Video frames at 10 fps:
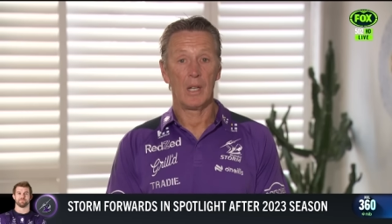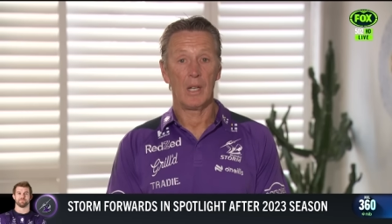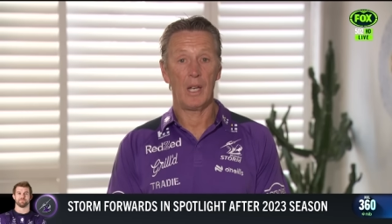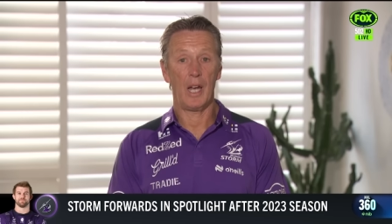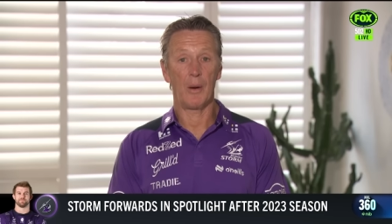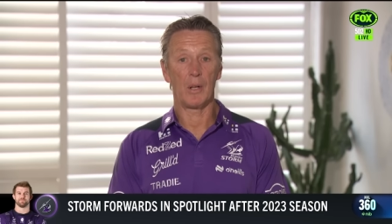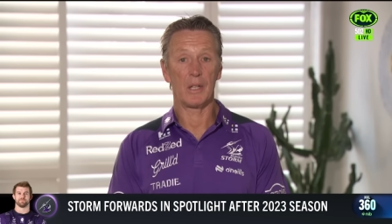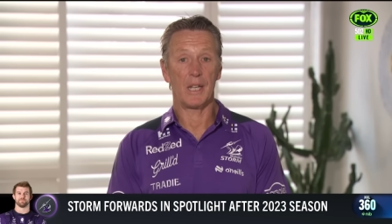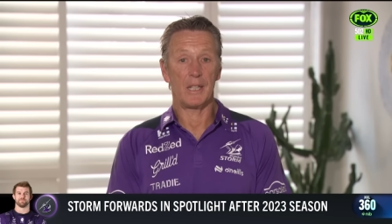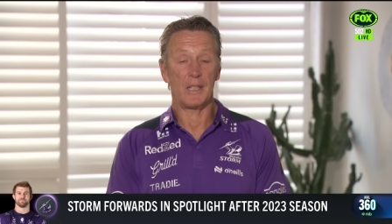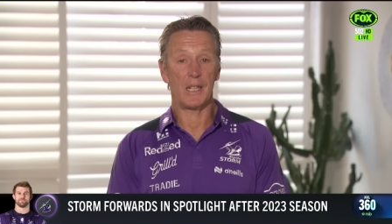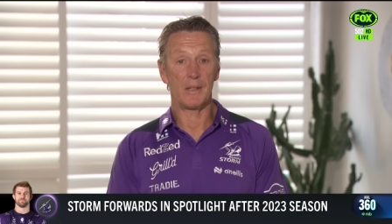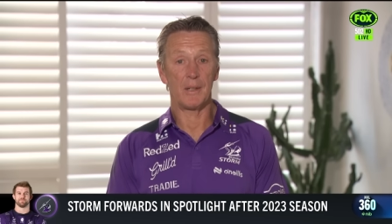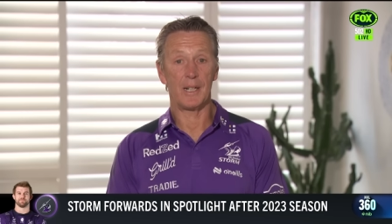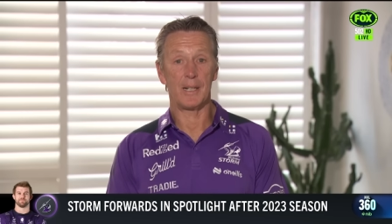Yeah, well, again, you
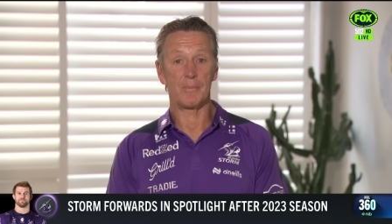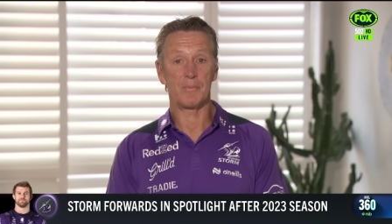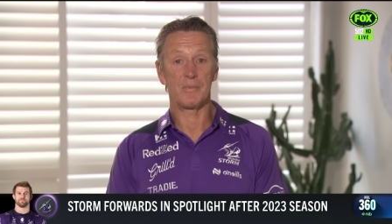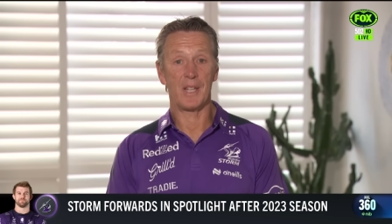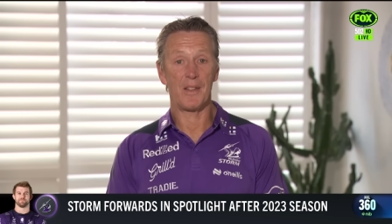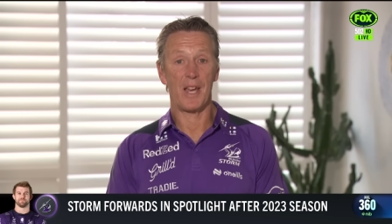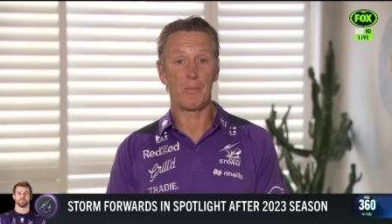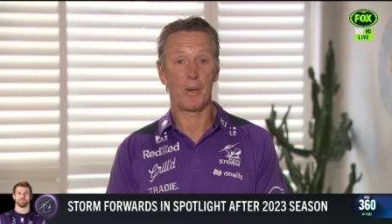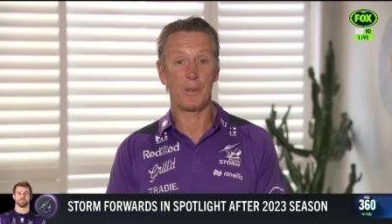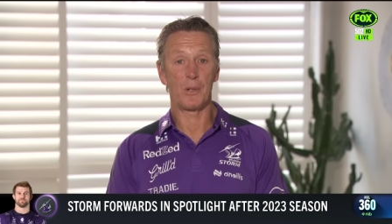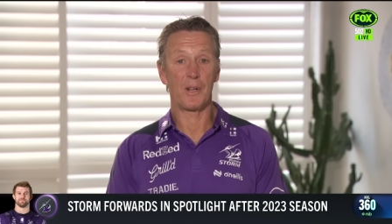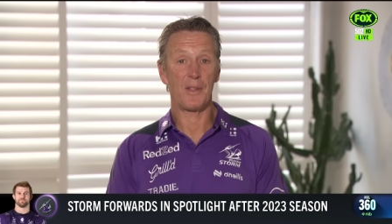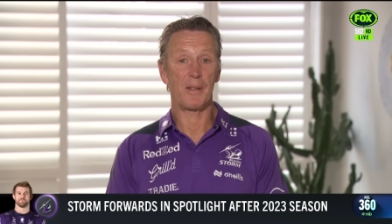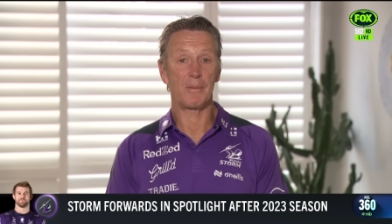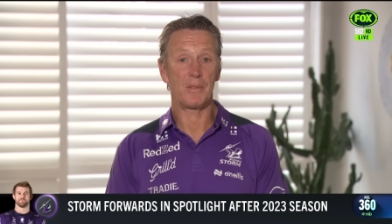know, um, you know, they might be right,
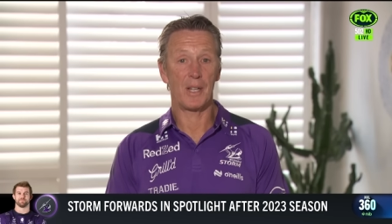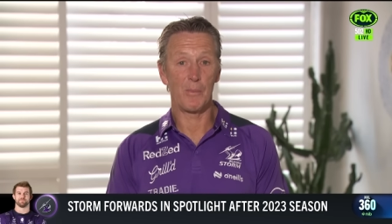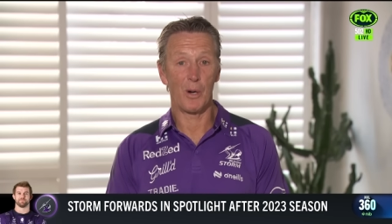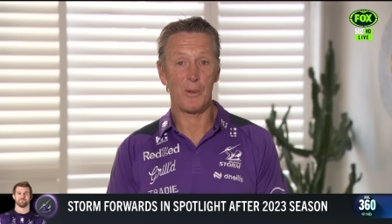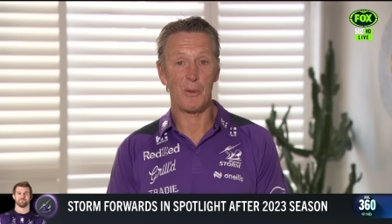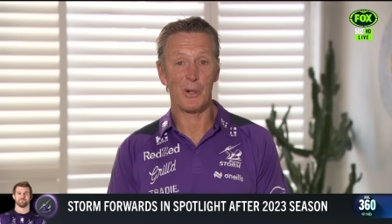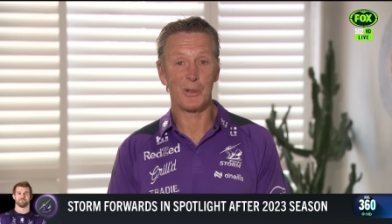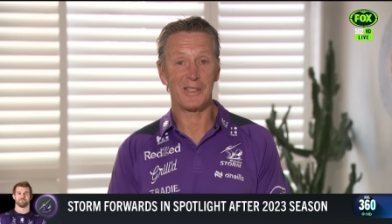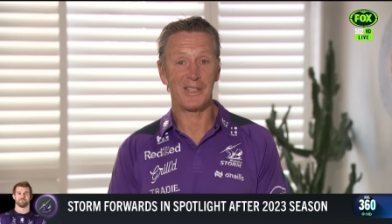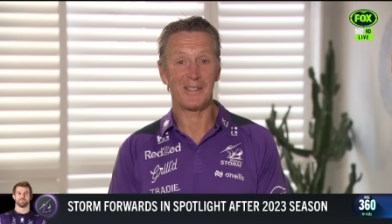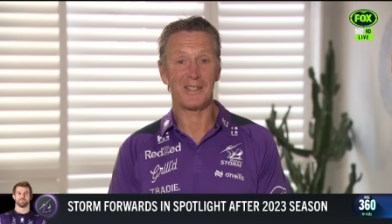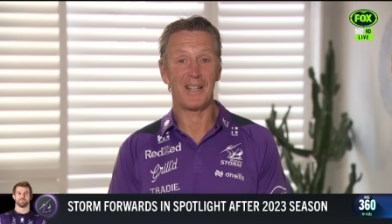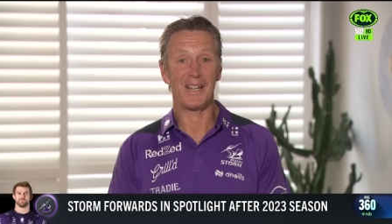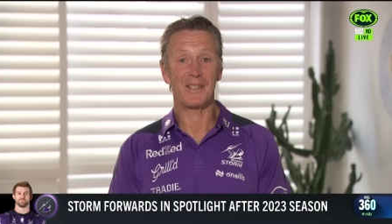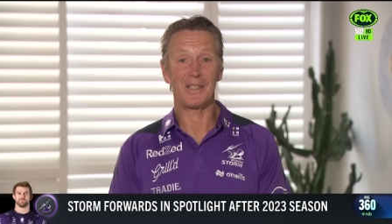they they might be wrong. At the end of
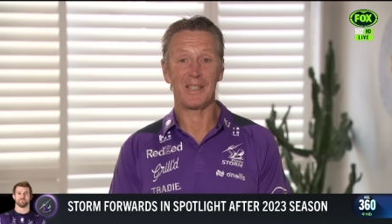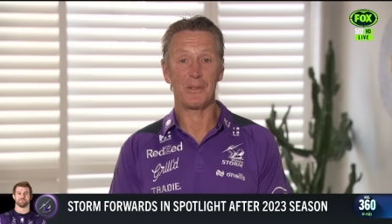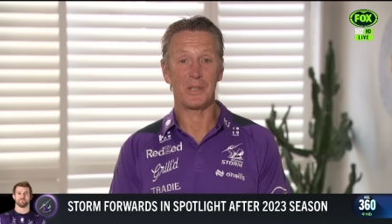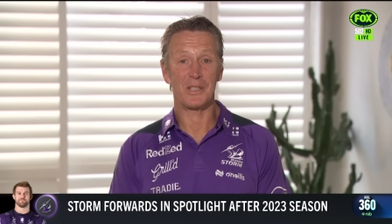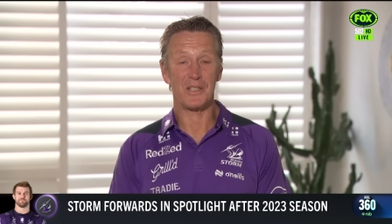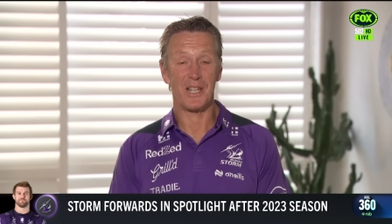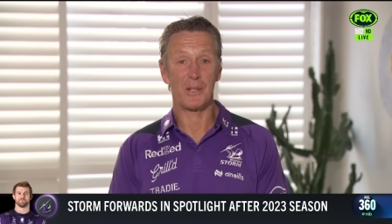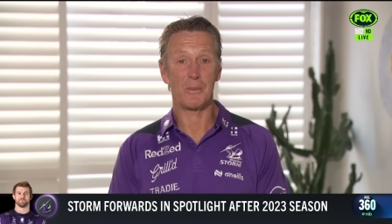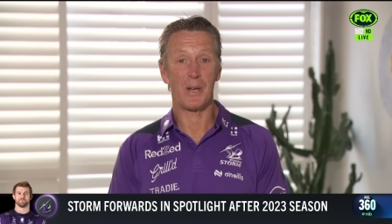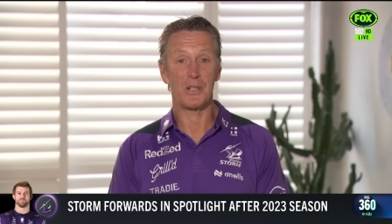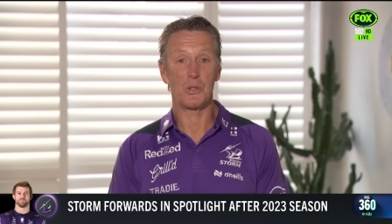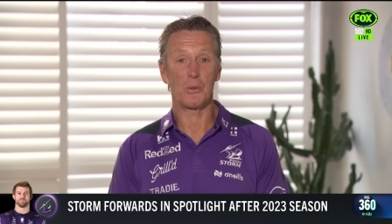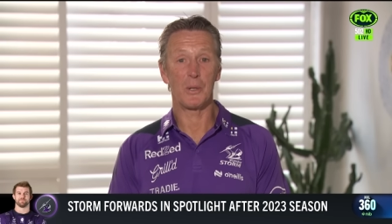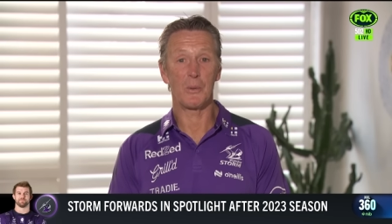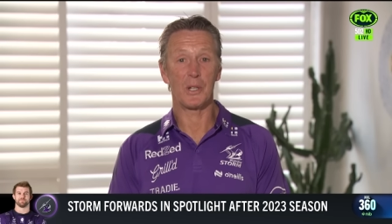the day, you know, we're just going to make sure
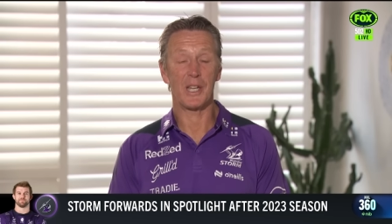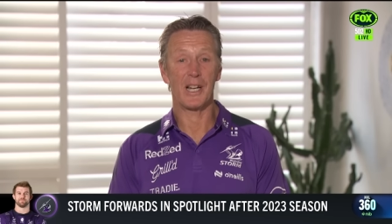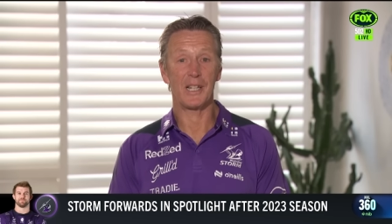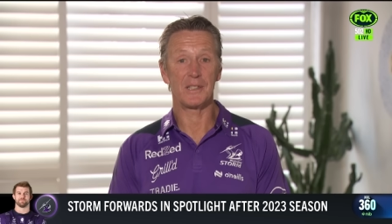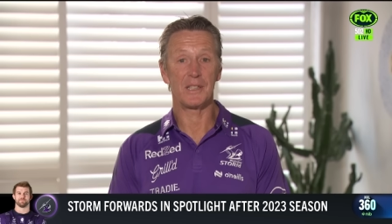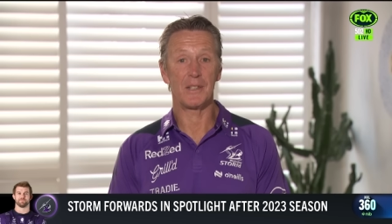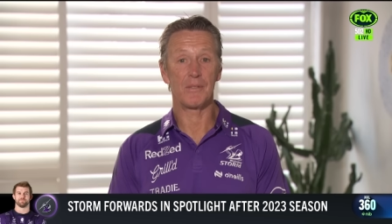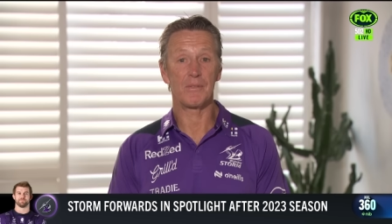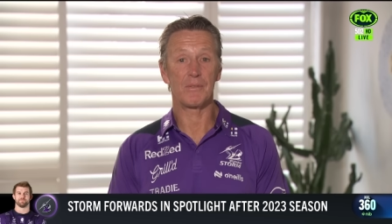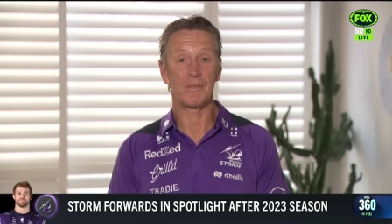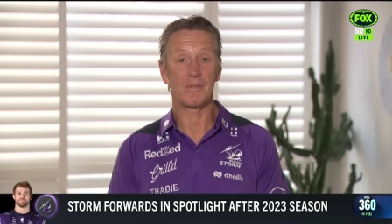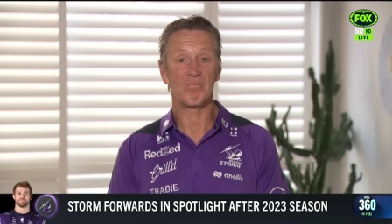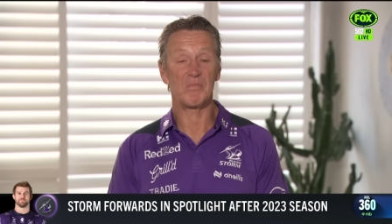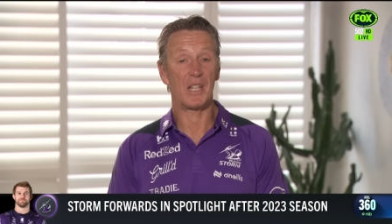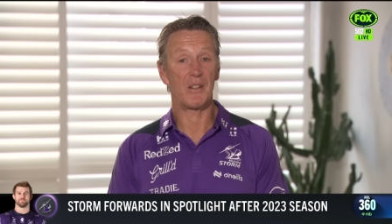we work hard and give,
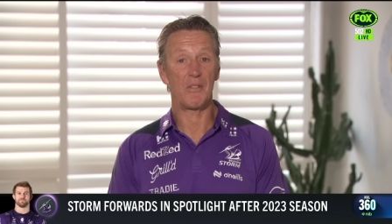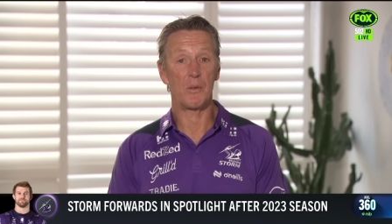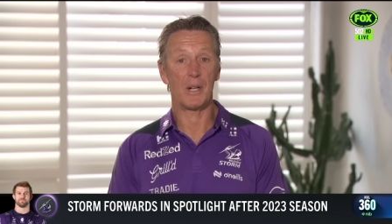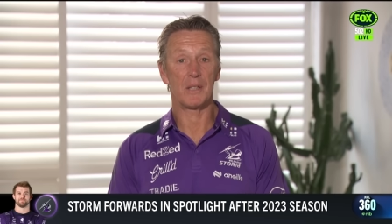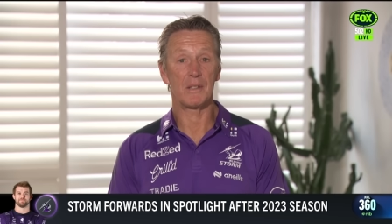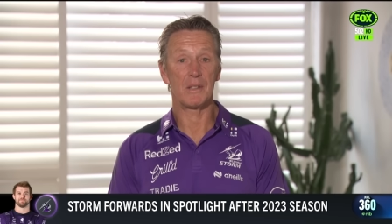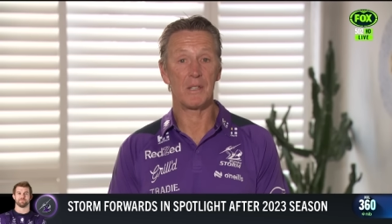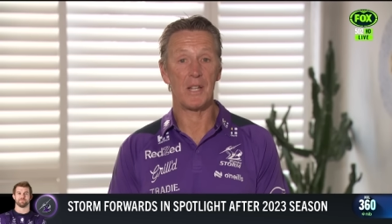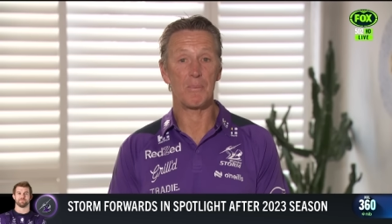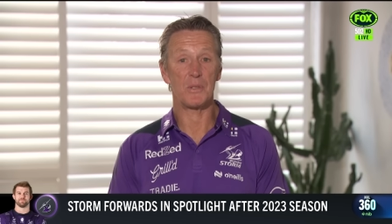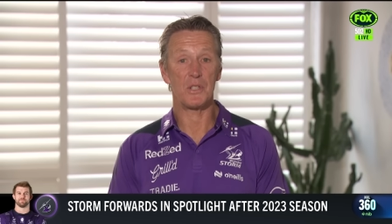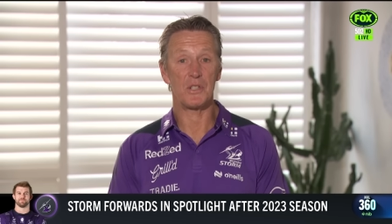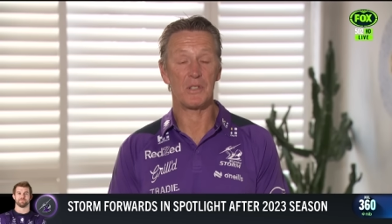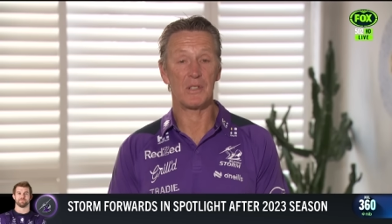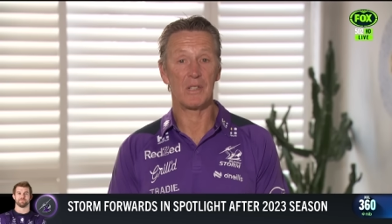you know, everyone in that
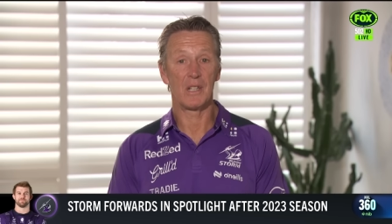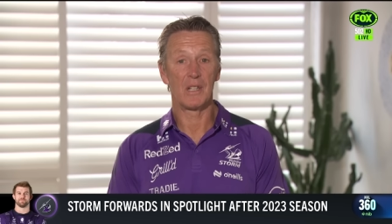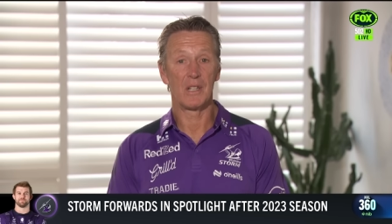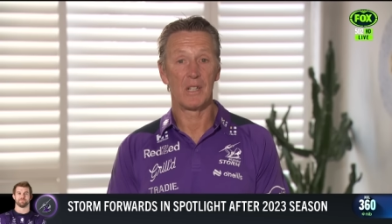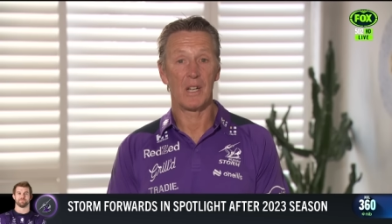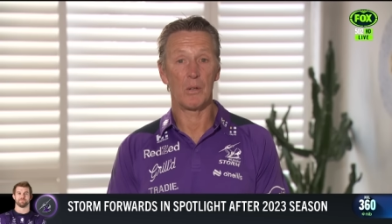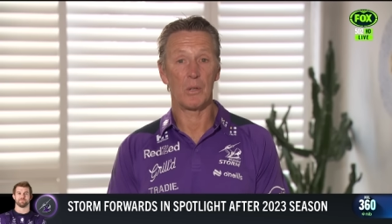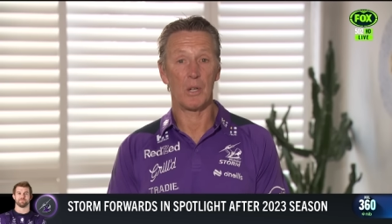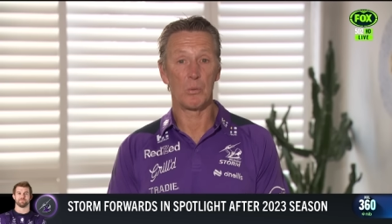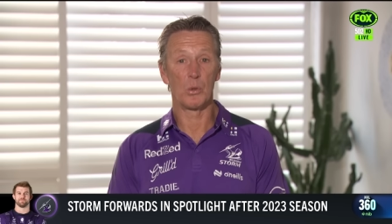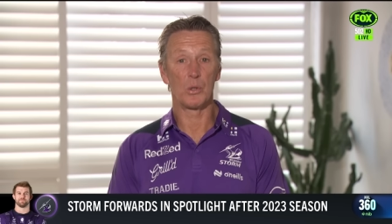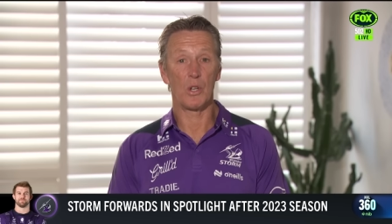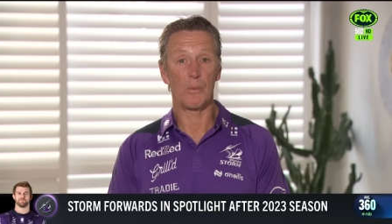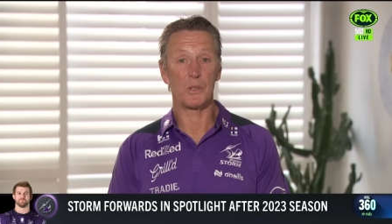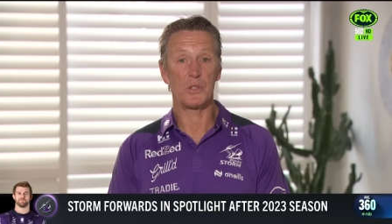position a, a real good
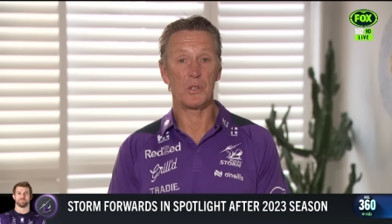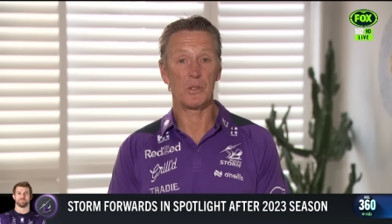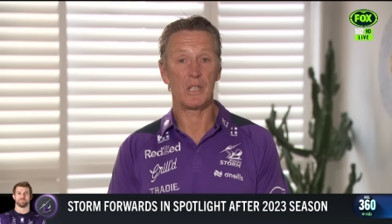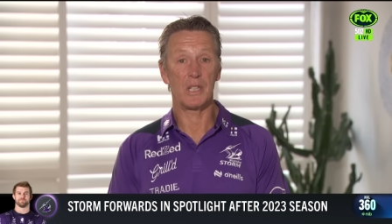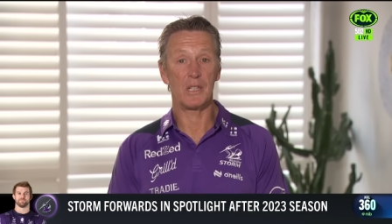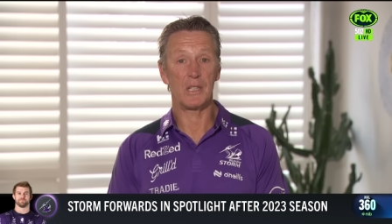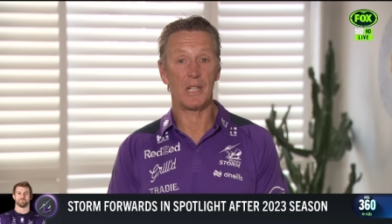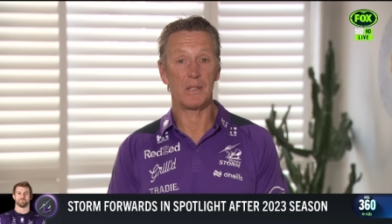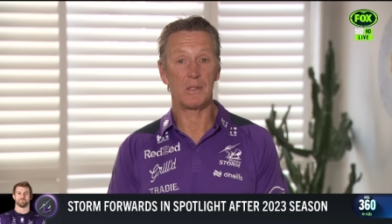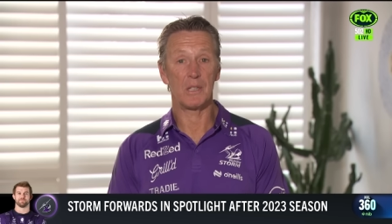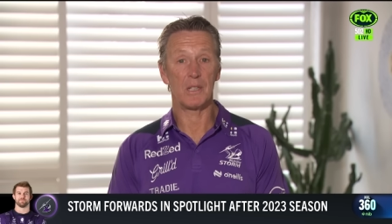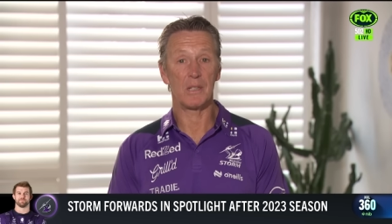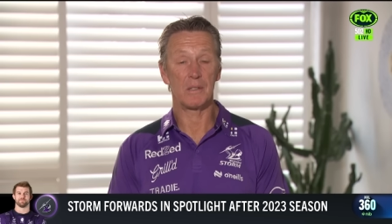opportunity, you know, to